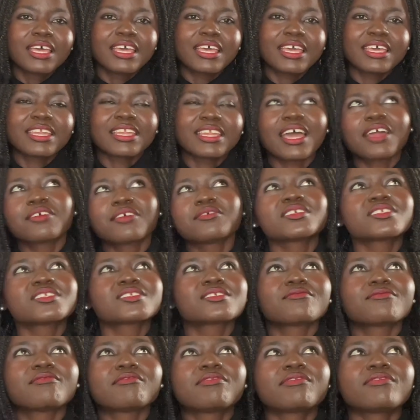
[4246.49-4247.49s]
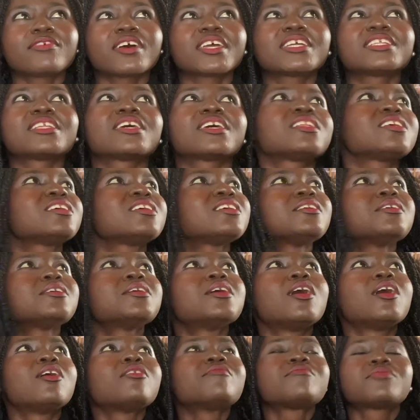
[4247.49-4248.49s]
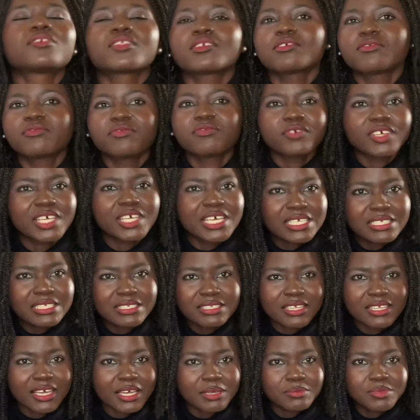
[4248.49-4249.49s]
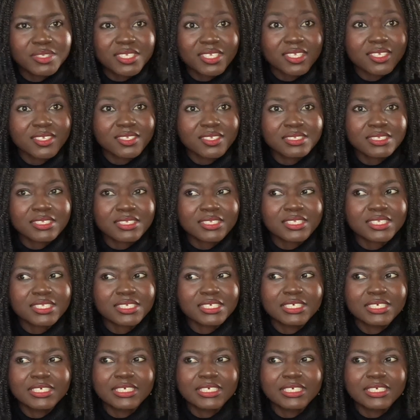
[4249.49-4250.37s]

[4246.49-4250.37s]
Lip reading: And Iris finally, for the first time since